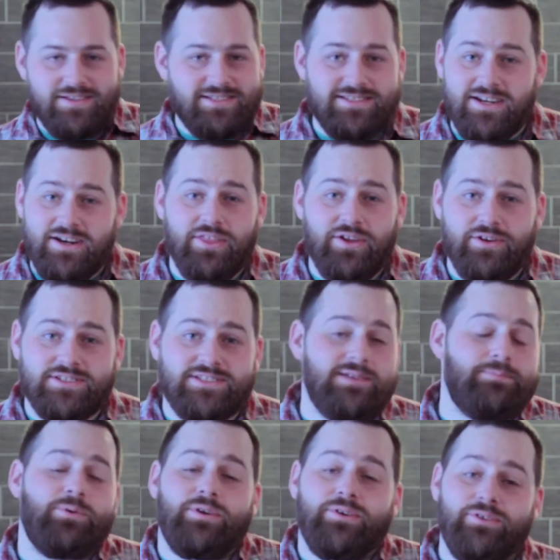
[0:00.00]
This is another
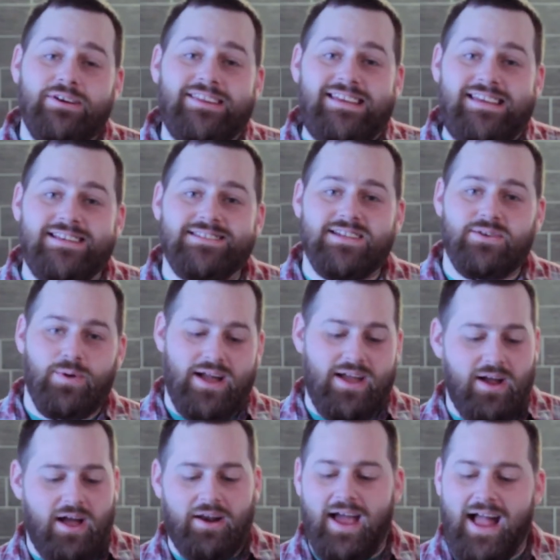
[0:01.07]
simple and really easy
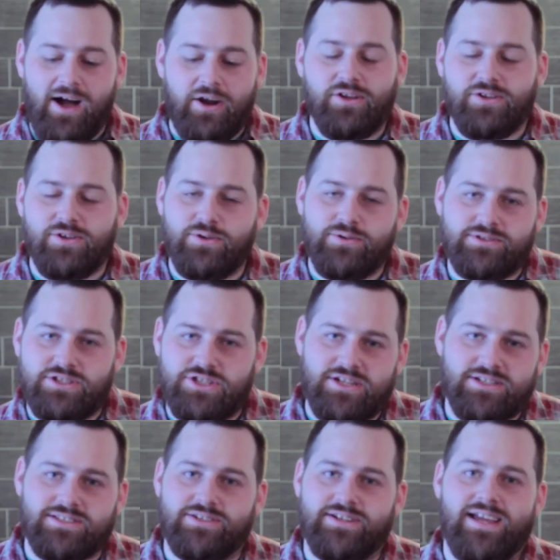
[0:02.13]
way on how to use the
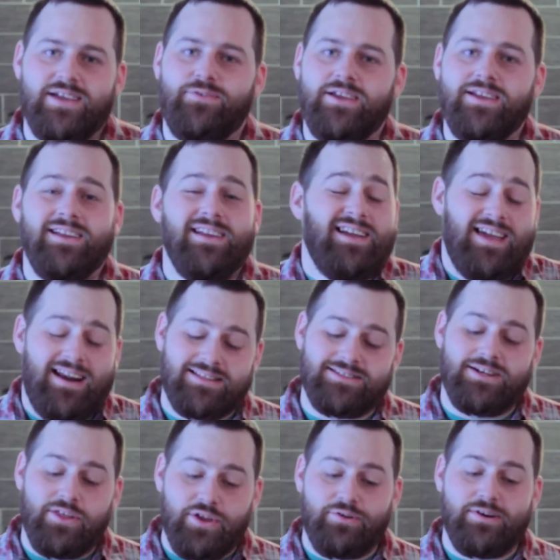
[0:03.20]
GS3 AV, and that's
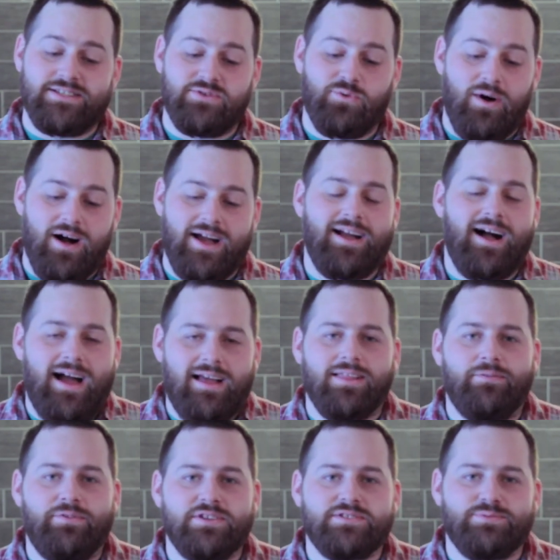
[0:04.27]
another reason why I
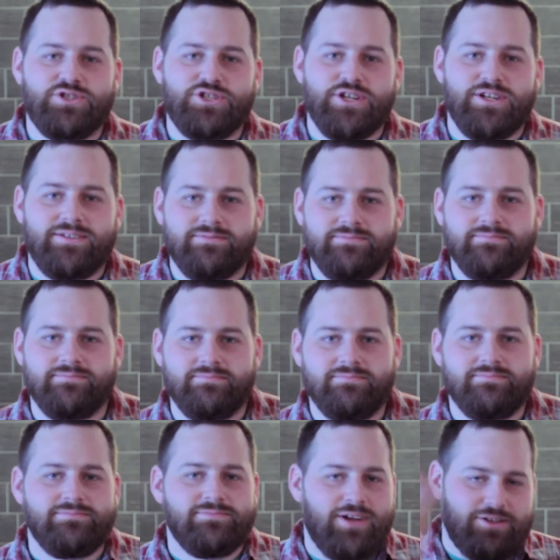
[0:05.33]
love this machine.
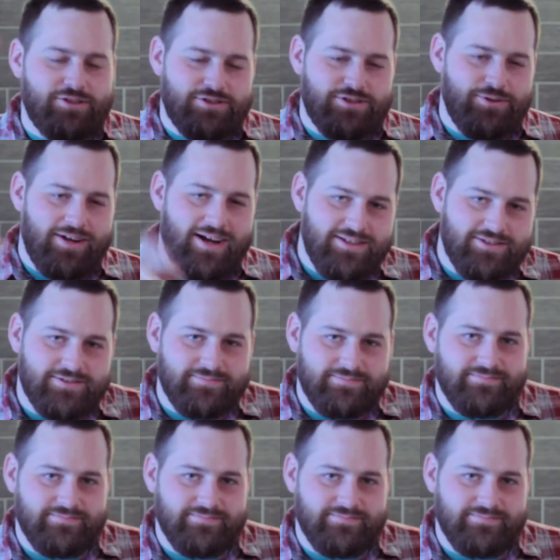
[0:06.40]
Talk to you soon, guys.